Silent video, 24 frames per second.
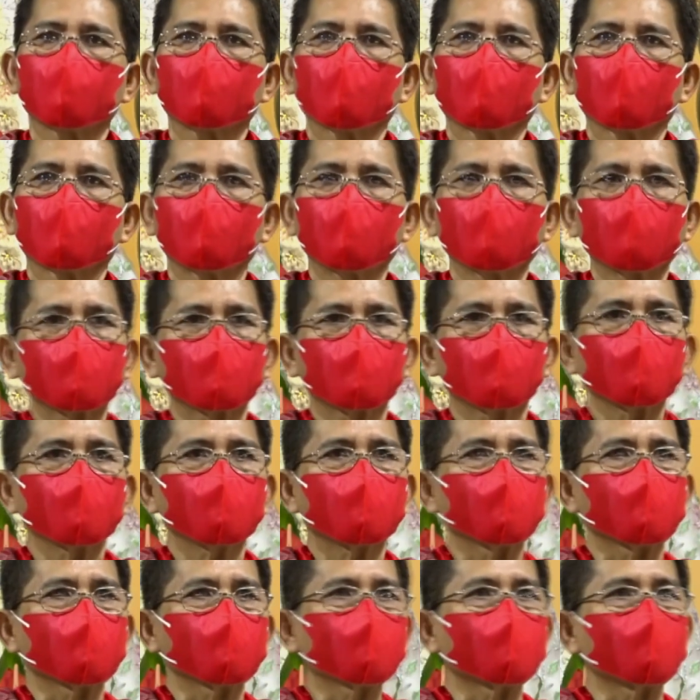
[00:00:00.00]
not
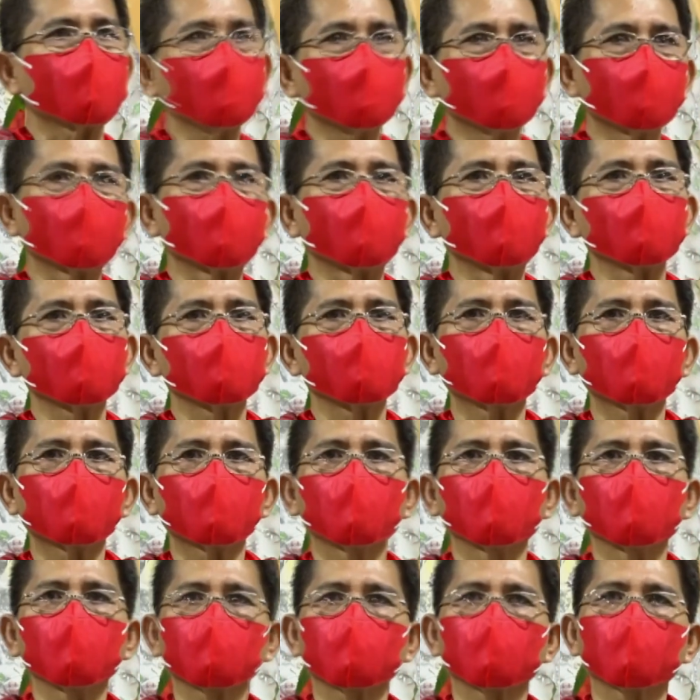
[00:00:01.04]
just his hearers, but
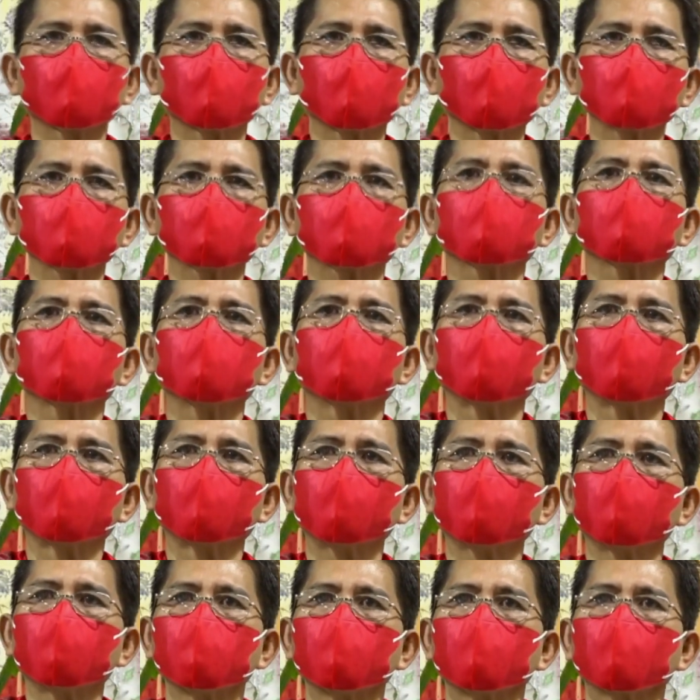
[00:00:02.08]
also those who
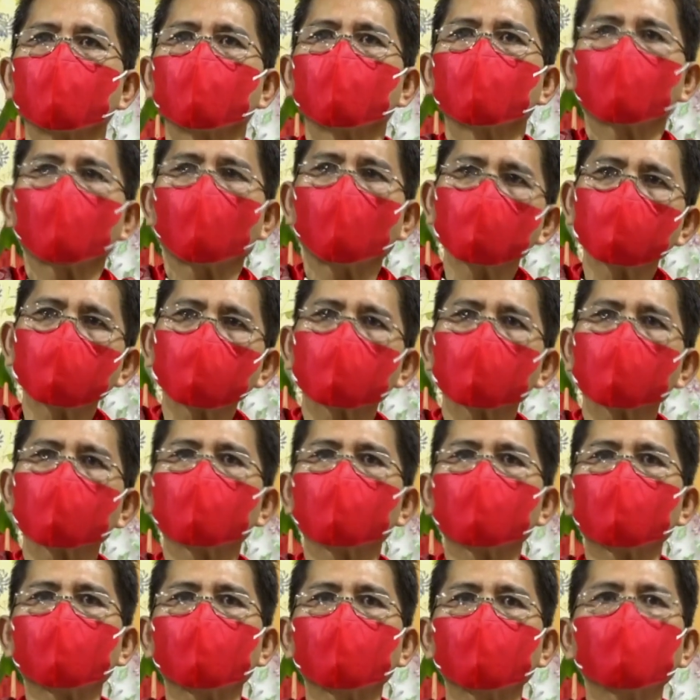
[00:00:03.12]
were
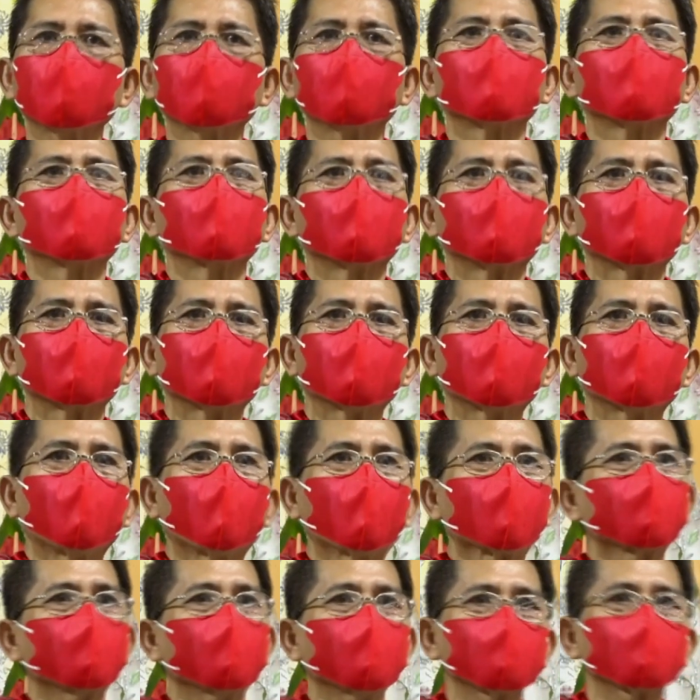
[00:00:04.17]
constantly
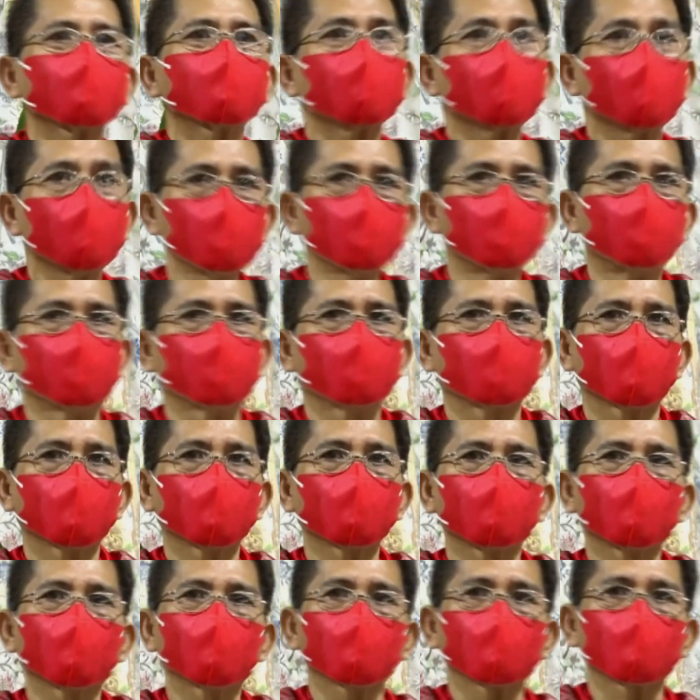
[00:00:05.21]
against him,
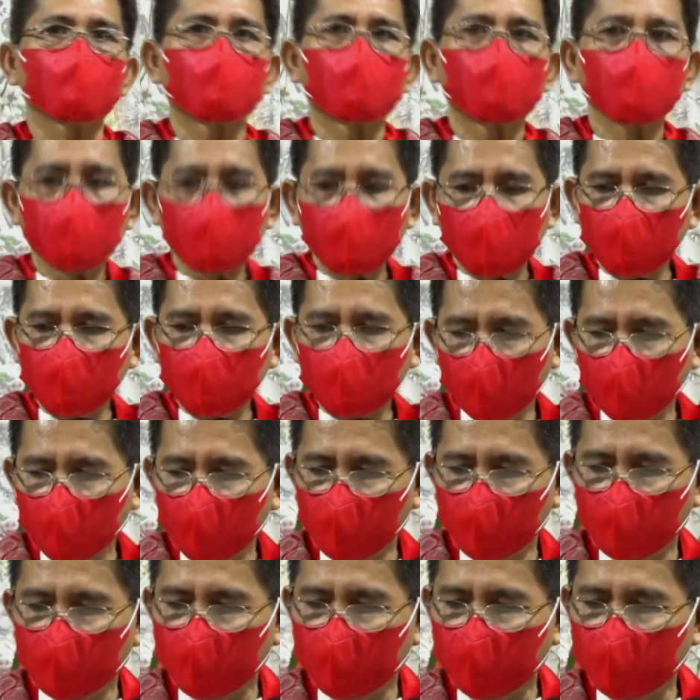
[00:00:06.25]
not the Jewish
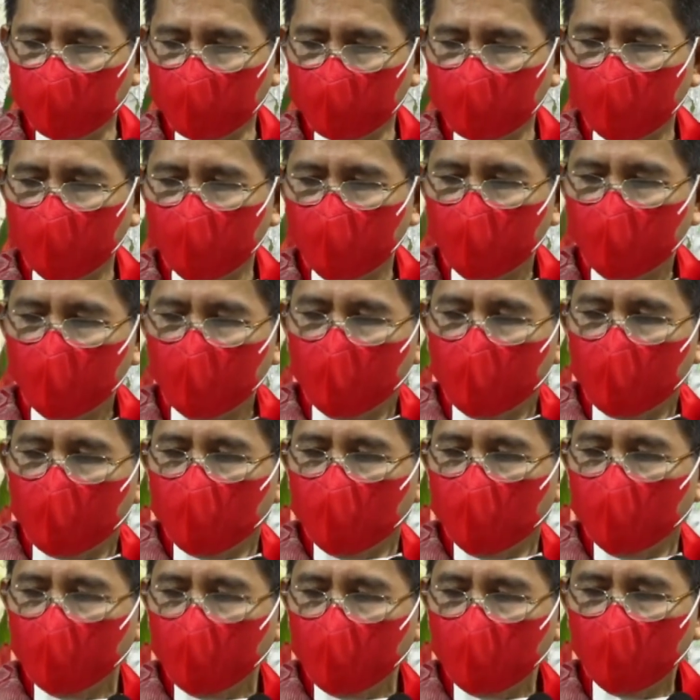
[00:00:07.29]
authorities.
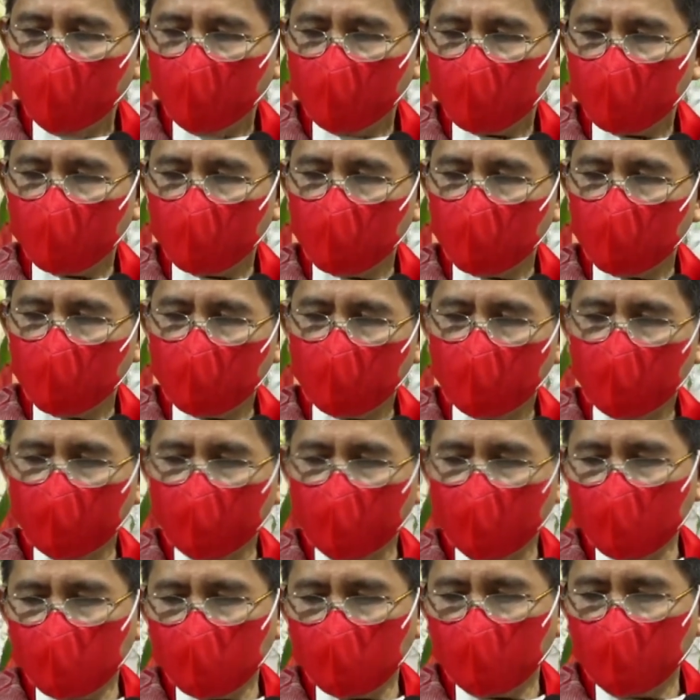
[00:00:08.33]
When he was using
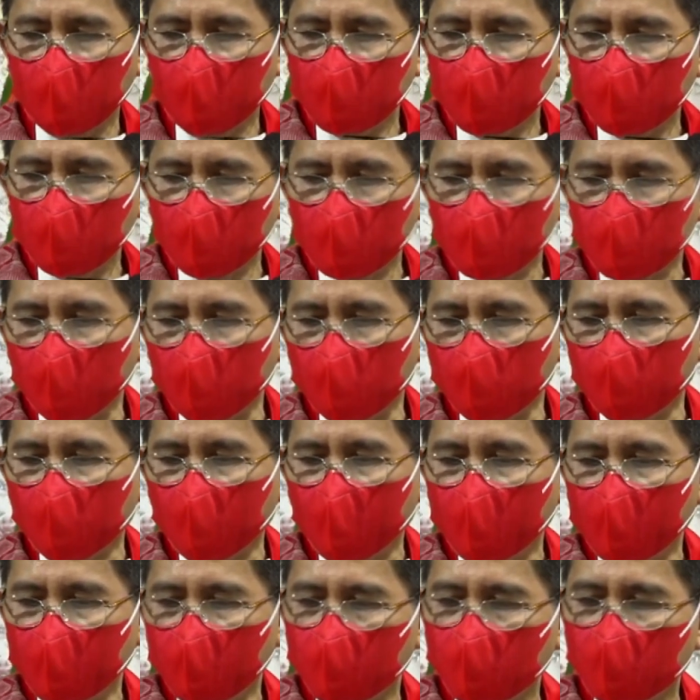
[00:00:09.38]
the expression, "We
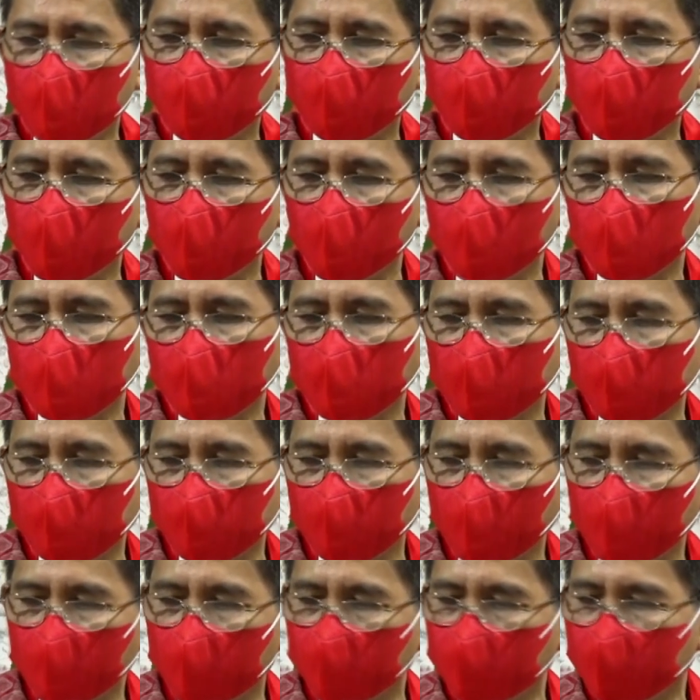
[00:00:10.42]
played you a flute,
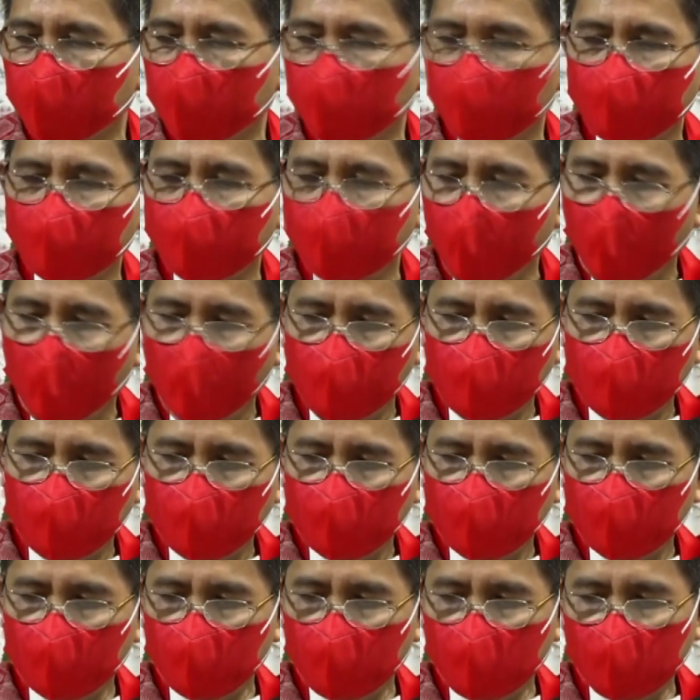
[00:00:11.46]
but you did not dance,
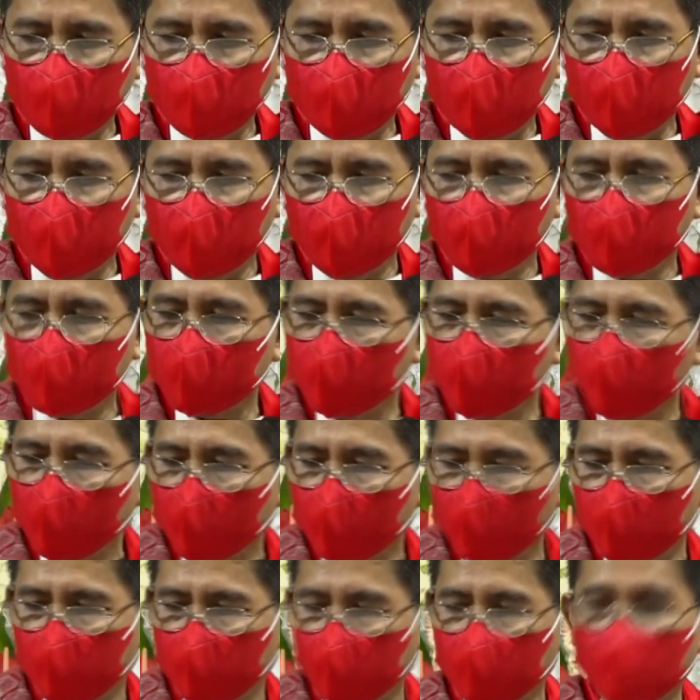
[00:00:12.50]
you sing a
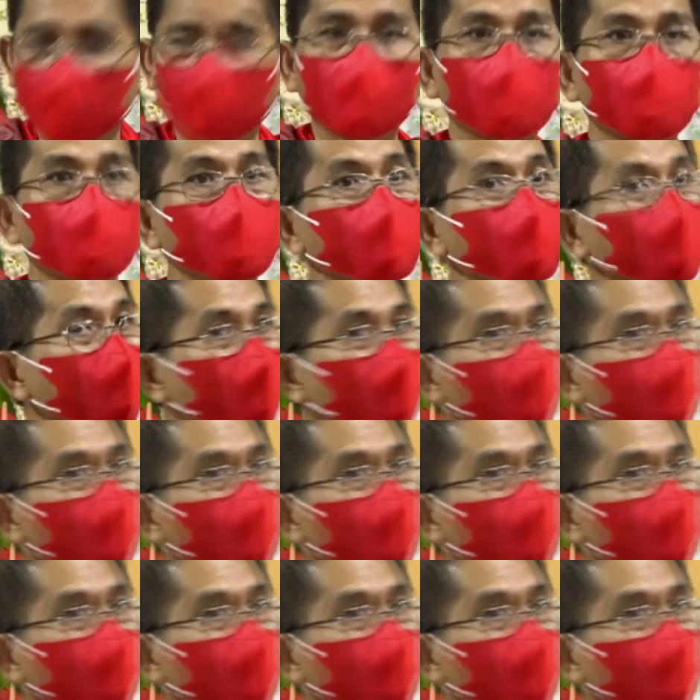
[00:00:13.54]
dirge or a funeral